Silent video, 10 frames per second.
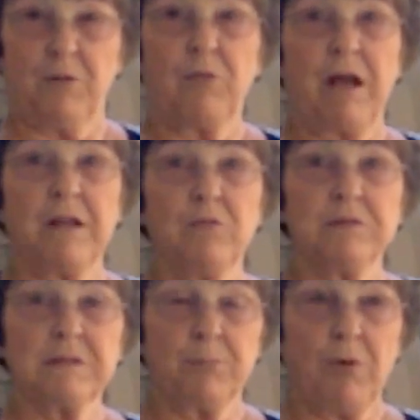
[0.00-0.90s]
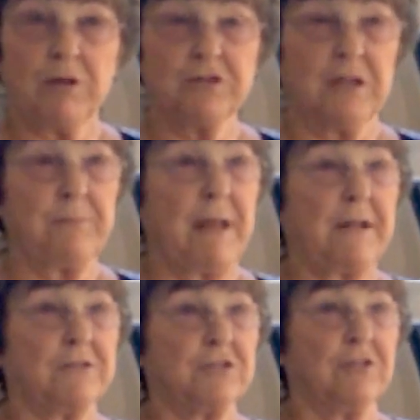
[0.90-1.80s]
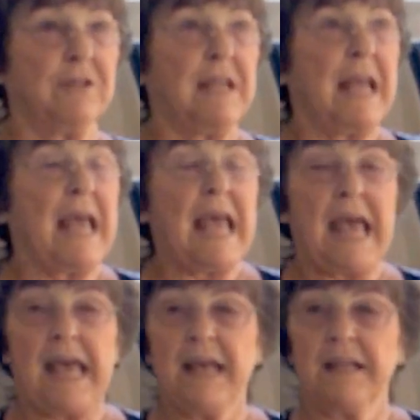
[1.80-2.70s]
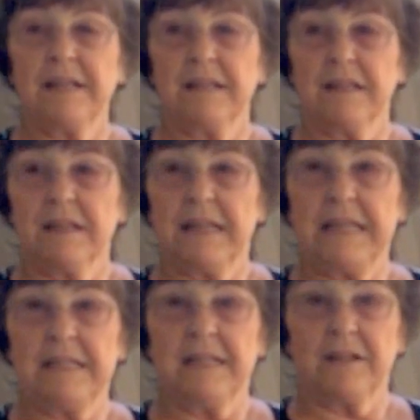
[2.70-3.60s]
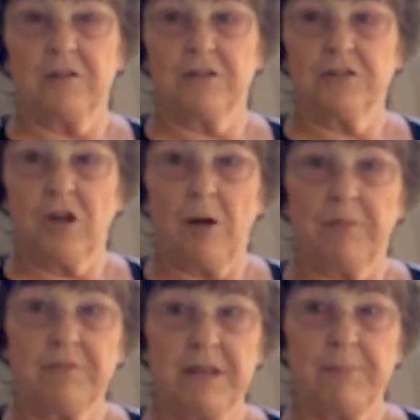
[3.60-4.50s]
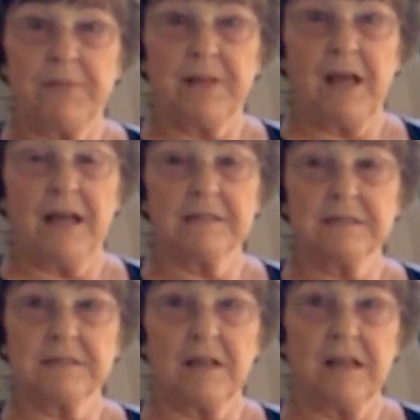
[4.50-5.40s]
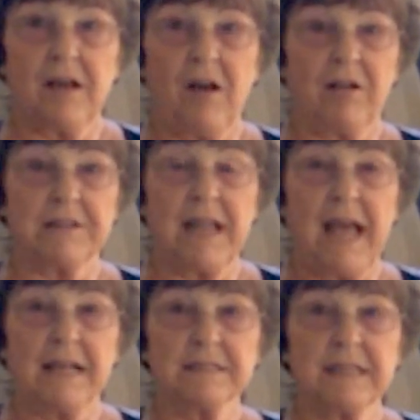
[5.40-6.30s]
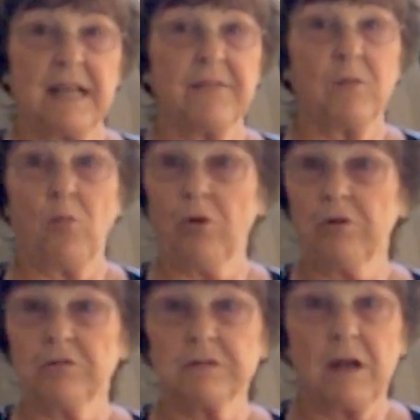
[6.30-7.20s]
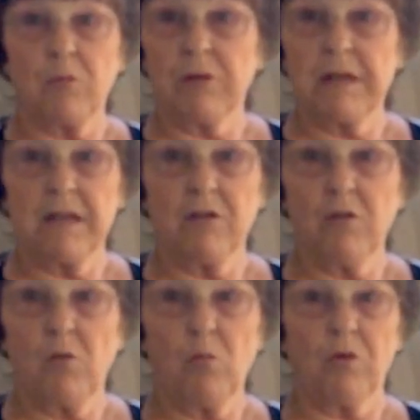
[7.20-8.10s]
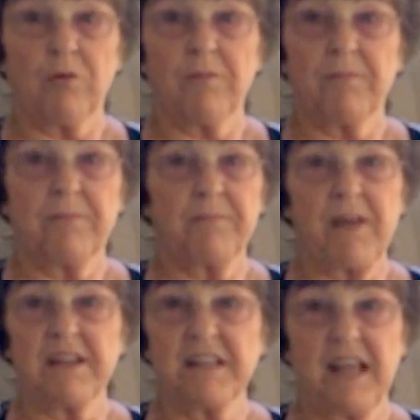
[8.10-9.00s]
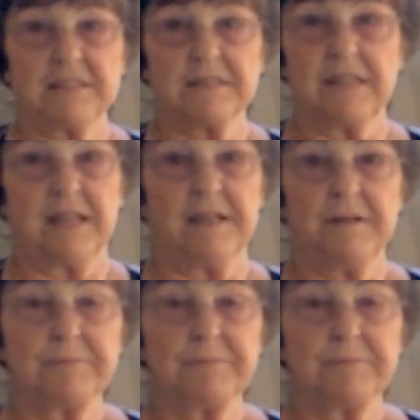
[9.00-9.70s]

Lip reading: Yeah, Ryan was the project manager. And he did a good job of keeping the guys on task, and the workers that were here were fantastic.